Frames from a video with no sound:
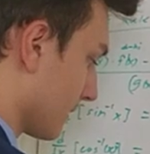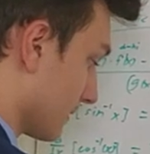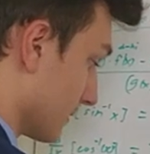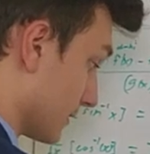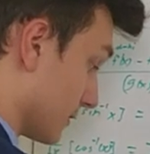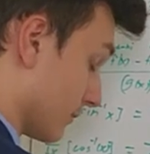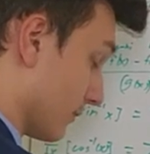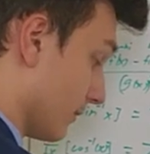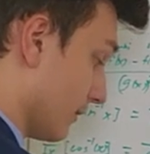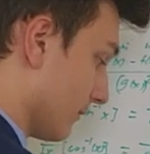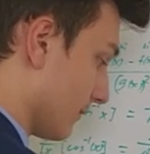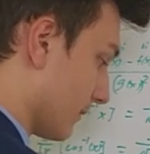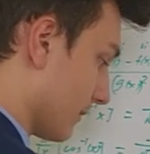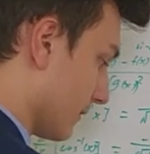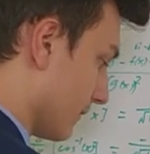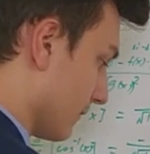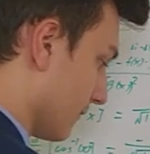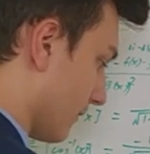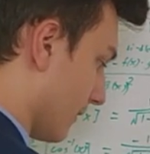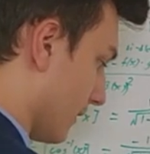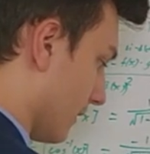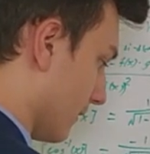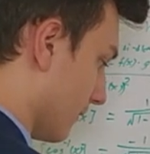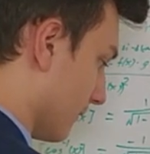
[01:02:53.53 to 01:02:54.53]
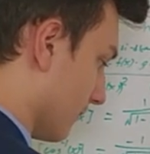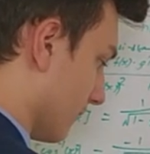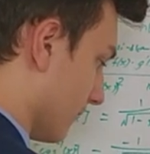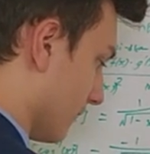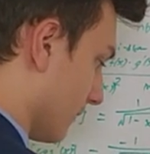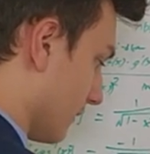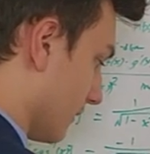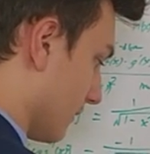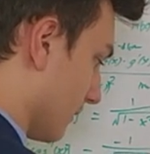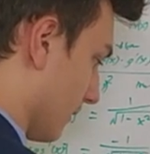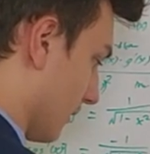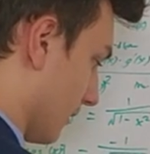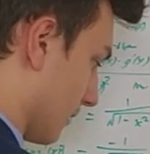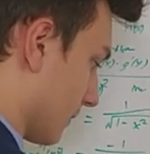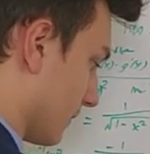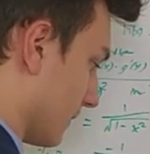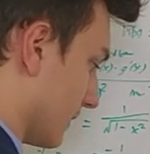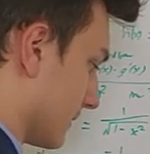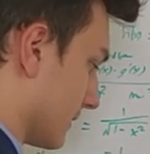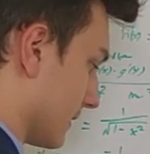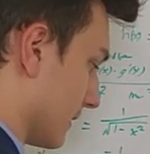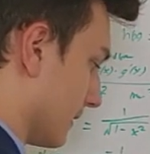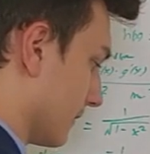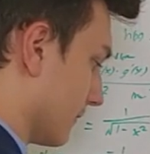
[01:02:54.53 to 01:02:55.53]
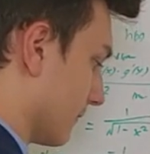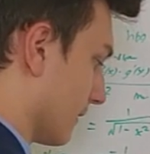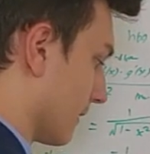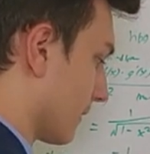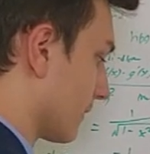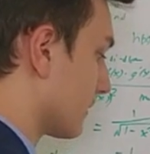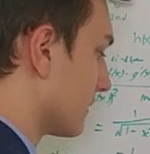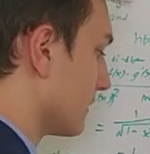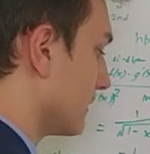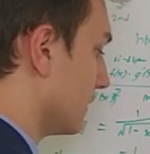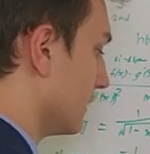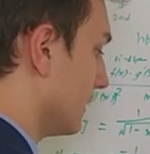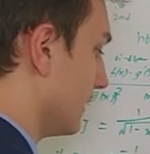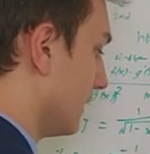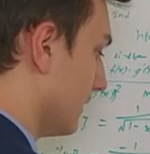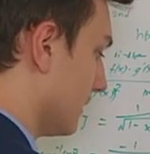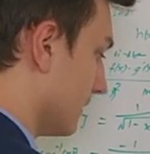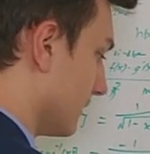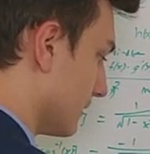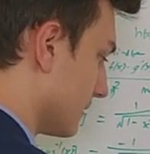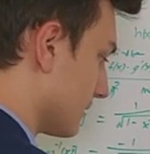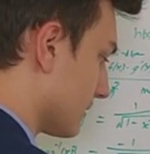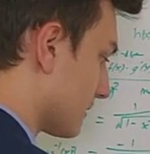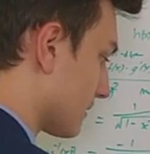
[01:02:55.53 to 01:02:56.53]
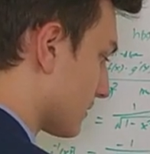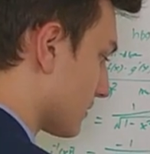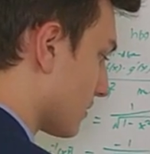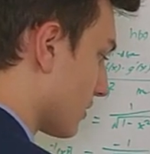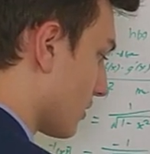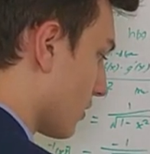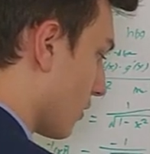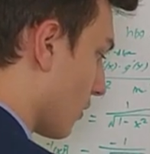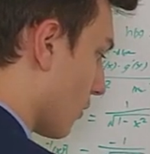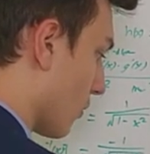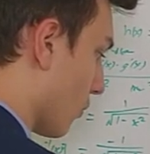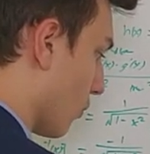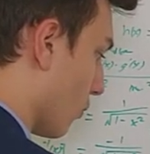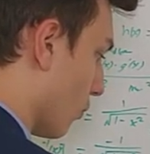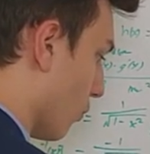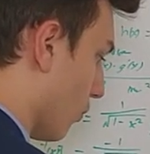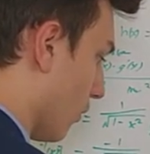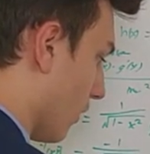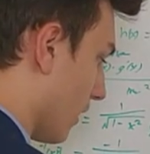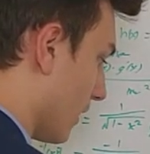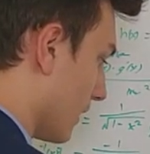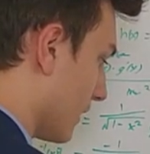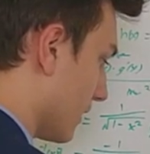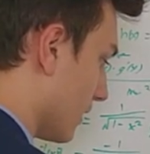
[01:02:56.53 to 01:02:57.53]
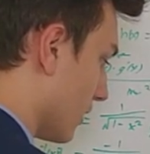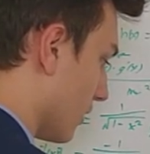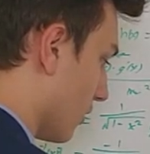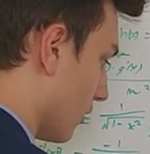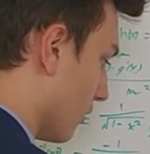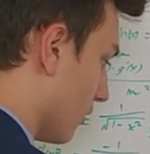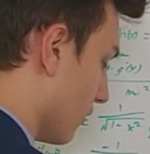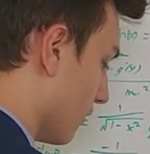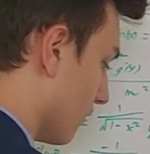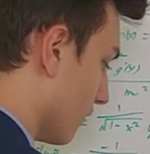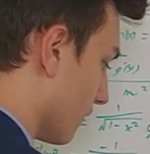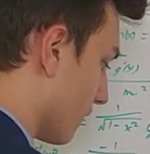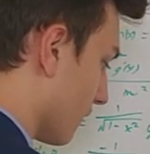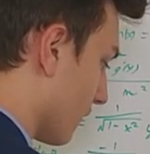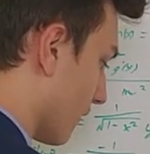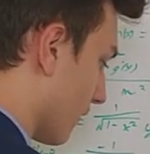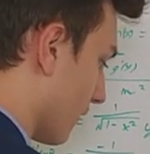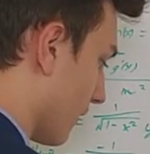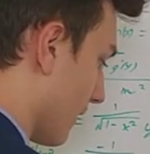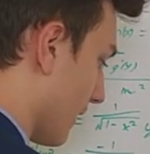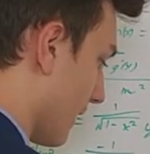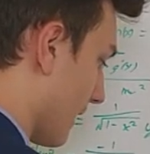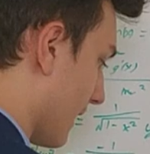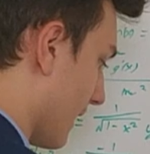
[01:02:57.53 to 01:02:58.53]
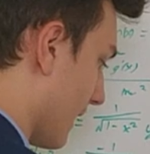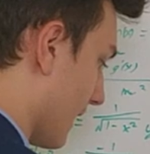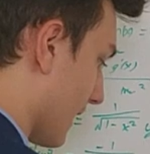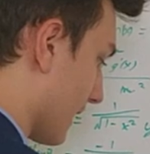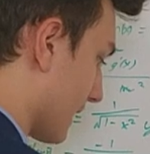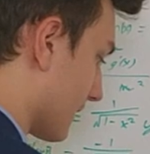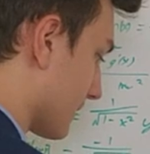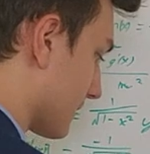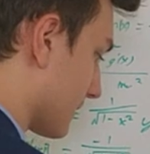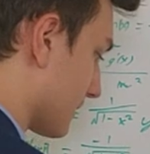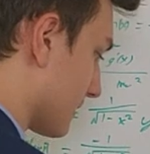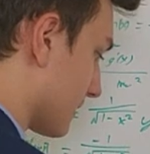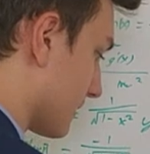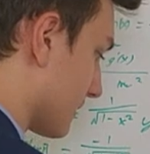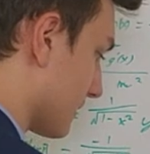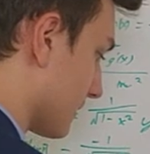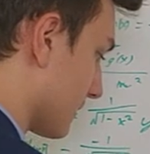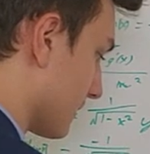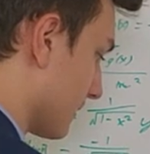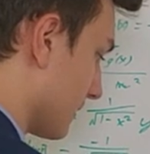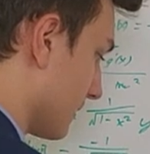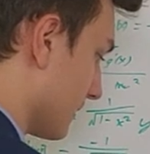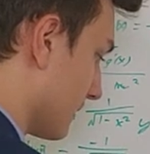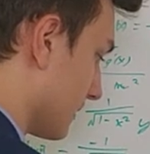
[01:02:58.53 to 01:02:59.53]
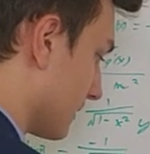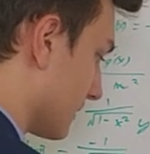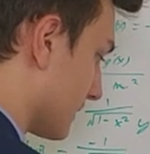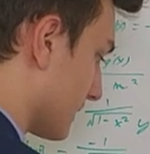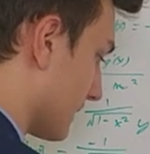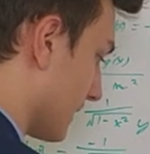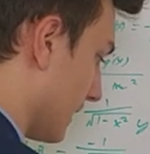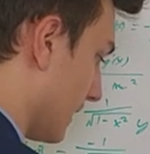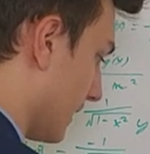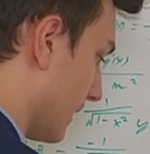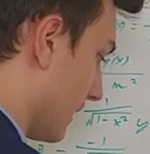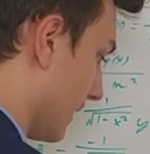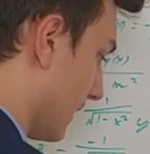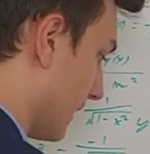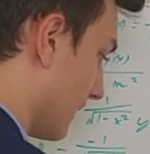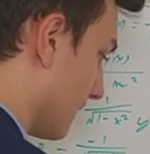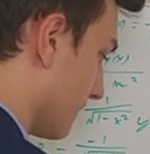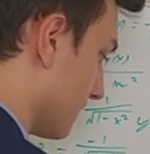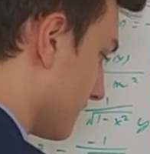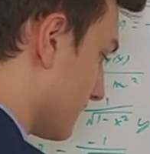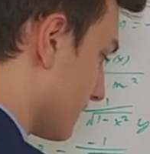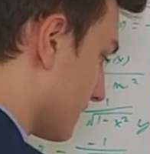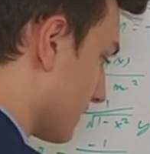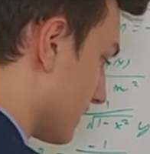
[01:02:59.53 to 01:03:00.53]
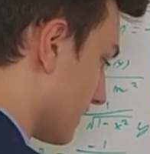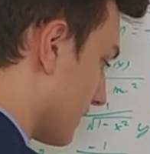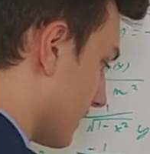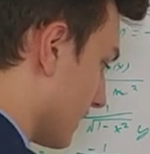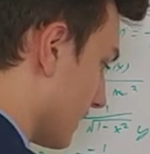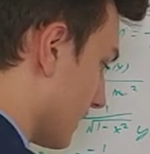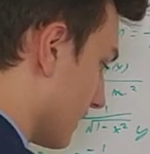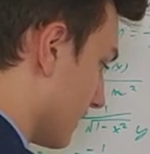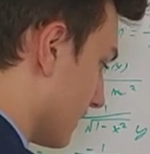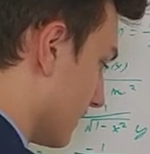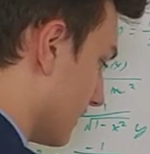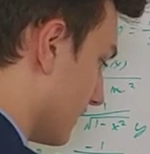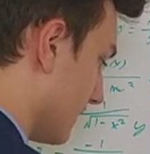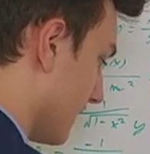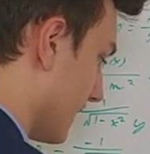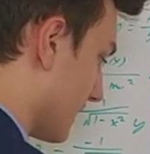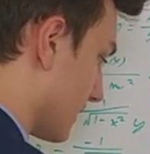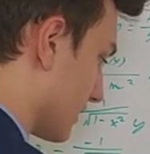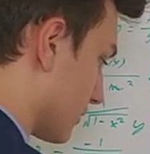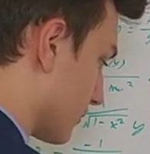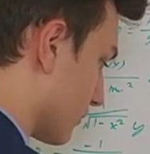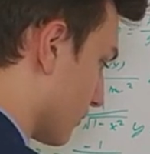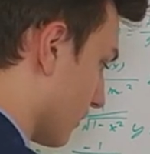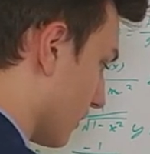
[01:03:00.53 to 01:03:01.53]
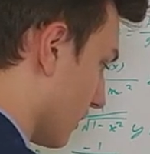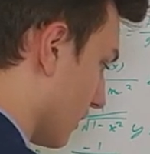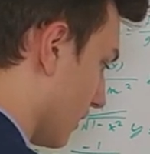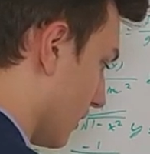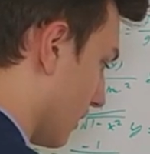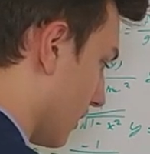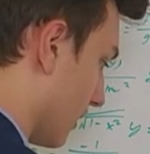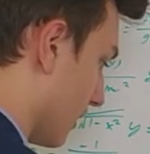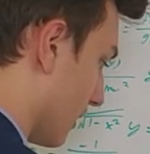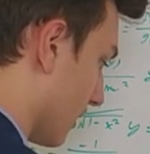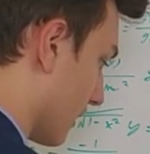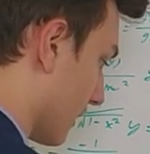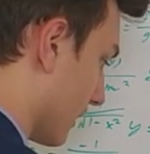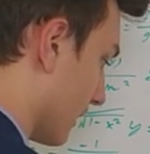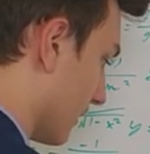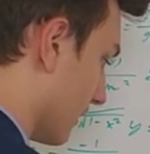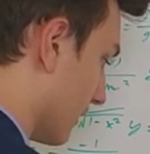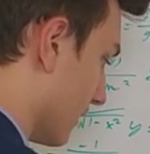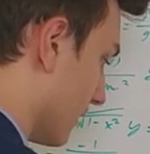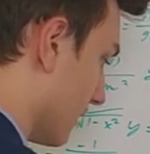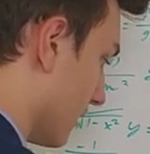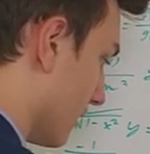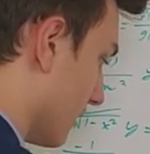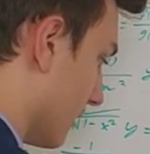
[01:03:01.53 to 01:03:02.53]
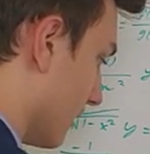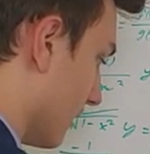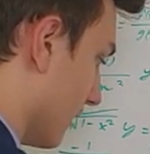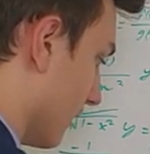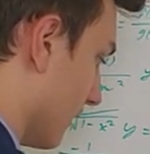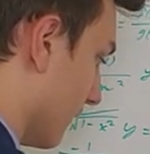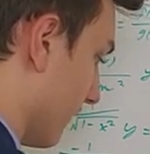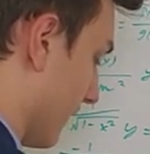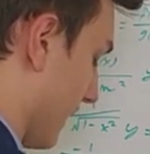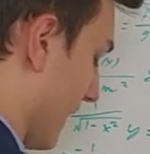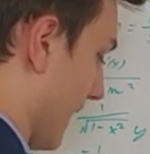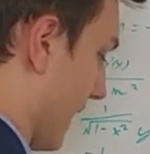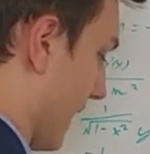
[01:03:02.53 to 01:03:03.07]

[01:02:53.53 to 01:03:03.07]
The derivative of log base a of x is 1 over x times the natural log of